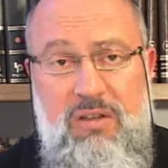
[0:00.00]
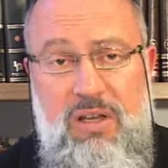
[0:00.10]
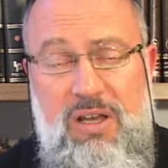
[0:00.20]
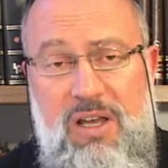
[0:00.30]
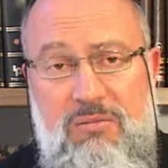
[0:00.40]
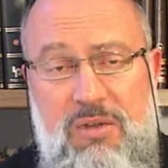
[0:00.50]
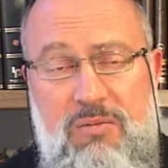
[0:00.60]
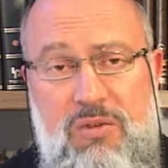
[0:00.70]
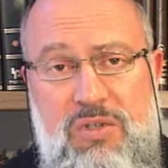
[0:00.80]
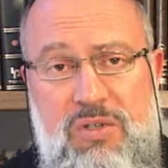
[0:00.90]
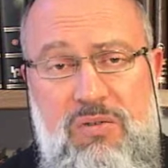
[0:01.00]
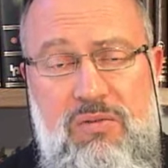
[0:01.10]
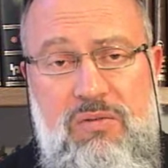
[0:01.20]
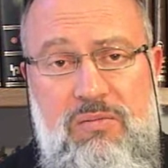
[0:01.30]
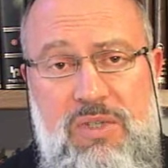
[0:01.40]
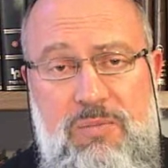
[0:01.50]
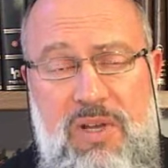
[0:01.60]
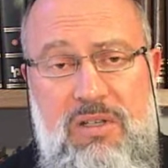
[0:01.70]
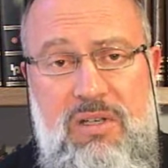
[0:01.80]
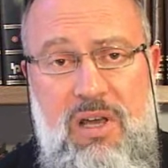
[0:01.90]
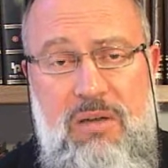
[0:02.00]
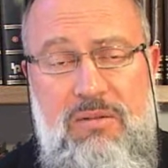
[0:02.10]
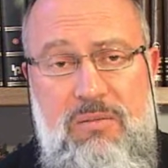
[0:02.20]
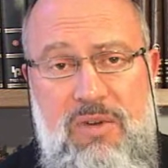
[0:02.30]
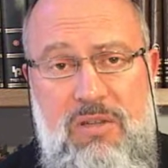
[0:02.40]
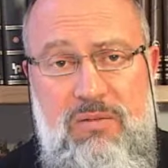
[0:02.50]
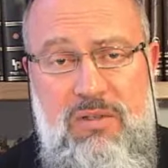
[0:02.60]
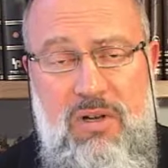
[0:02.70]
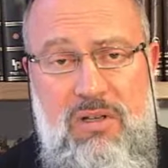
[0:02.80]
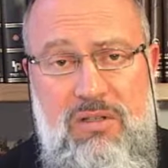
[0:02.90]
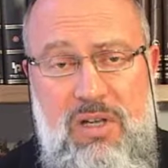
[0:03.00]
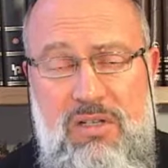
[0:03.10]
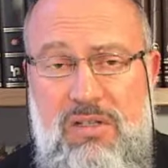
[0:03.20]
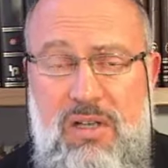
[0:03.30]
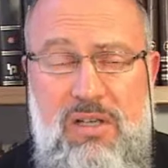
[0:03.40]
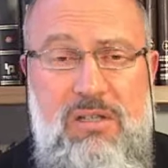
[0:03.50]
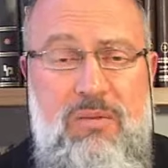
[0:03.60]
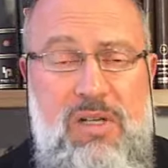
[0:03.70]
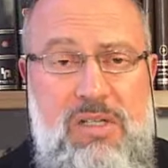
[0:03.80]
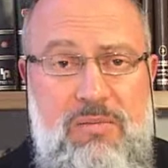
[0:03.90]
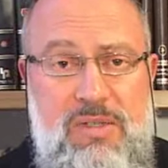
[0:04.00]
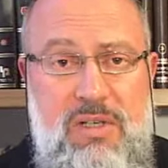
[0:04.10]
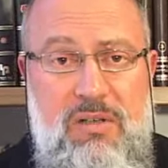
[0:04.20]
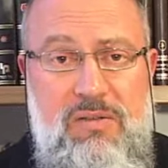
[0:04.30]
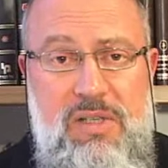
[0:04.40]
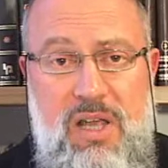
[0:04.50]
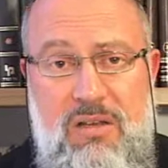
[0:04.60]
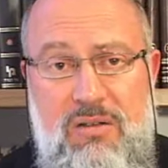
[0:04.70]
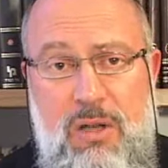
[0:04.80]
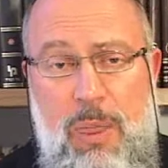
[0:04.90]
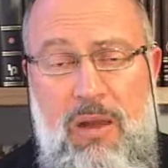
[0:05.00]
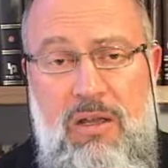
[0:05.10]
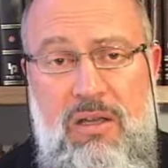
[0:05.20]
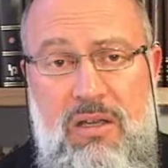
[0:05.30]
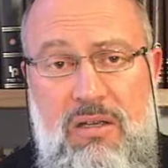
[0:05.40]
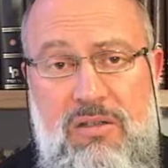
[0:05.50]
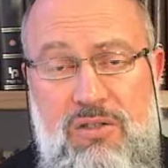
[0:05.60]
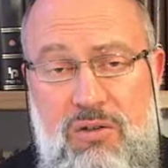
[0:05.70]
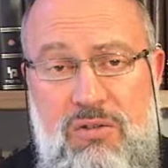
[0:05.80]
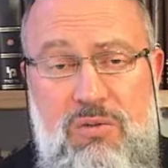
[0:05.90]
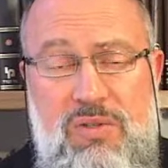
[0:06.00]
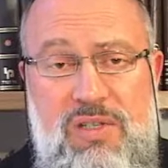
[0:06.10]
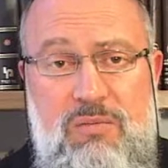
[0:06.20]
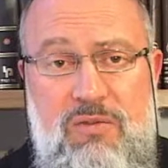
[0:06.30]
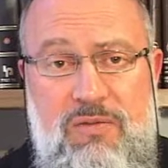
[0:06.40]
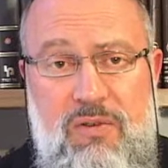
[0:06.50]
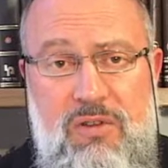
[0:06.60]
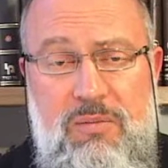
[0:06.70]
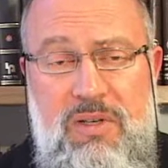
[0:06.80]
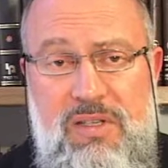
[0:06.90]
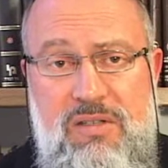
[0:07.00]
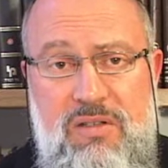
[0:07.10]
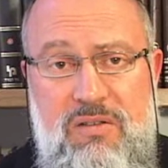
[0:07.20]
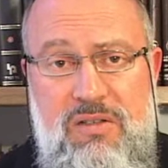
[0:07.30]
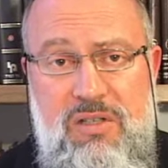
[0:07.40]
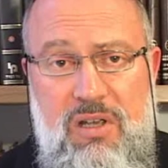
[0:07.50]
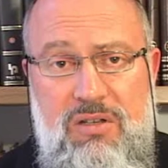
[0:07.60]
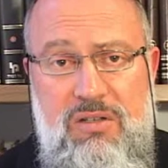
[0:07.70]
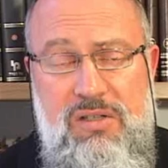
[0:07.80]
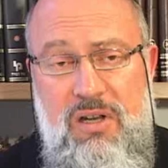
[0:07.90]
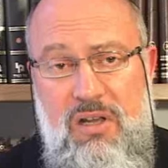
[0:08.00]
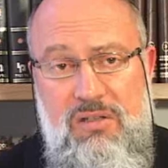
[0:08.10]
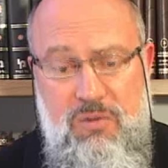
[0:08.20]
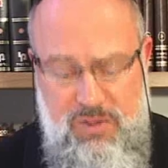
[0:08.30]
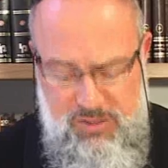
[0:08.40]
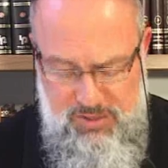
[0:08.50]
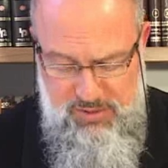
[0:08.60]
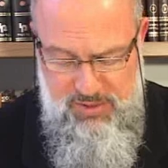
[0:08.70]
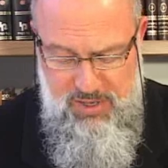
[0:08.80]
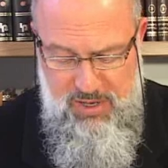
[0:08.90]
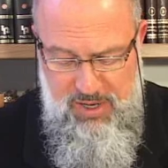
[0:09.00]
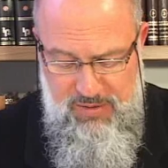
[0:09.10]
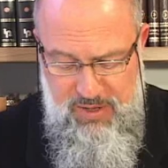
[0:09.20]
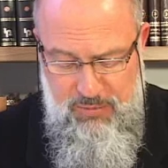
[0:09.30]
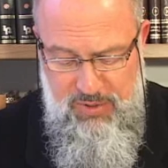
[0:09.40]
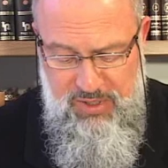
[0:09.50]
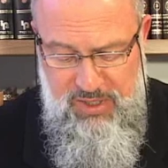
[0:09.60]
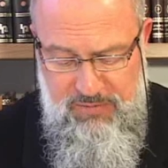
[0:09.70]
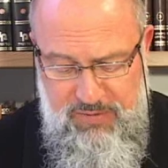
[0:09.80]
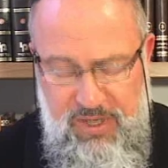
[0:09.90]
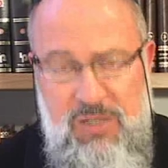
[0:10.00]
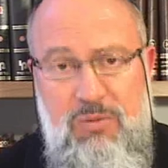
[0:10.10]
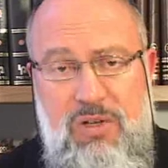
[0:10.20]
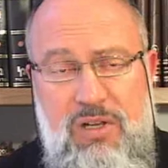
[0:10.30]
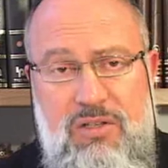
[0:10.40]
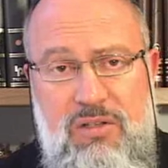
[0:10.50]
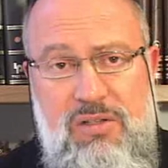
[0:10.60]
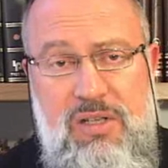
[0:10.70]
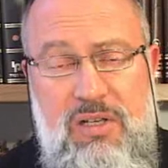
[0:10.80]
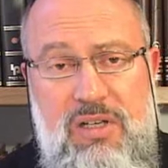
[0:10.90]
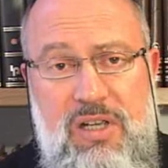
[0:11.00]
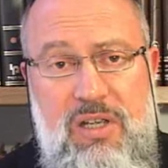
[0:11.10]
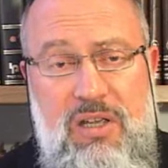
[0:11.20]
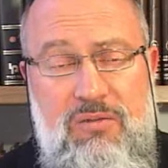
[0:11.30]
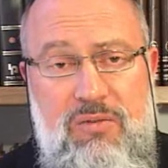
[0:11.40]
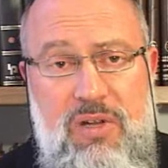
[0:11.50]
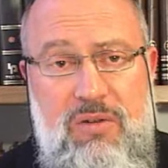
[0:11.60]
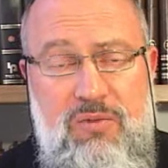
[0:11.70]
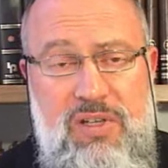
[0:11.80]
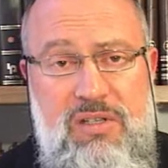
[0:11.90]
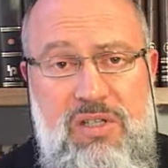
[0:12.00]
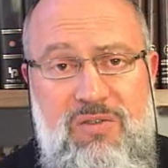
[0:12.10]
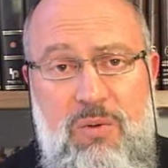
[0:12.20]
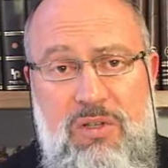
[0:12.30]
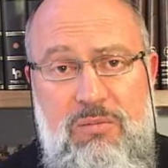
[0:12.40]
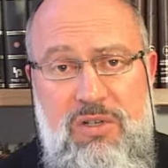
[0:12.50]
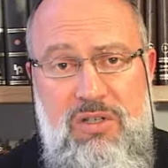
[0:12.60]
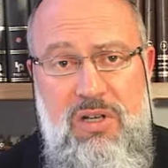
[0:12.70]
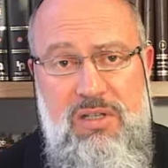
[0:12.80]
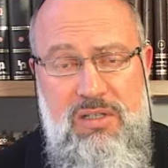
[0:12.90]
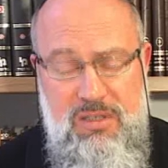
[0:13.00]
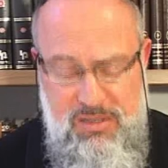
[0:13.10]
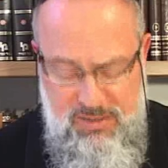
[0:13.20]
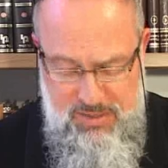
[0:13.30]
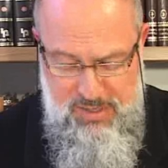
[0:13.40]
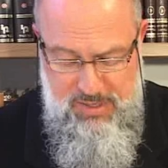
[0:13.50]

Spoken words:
The Chachamim used to spend time in the Beit Midrash and discuss amongst themselves, and students would sit before them and listen to the discussions and ask questions, and they would give explanations and reasons for what the Mishnah says.